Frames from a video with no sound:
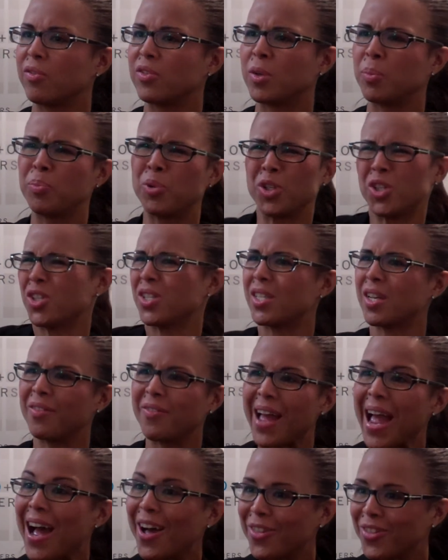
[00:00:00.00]
to put
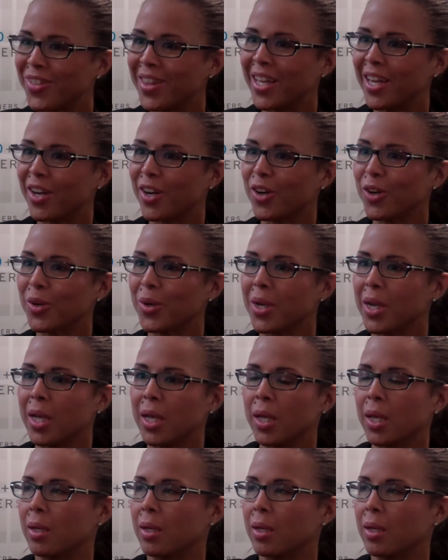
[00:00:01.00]
yourself out there,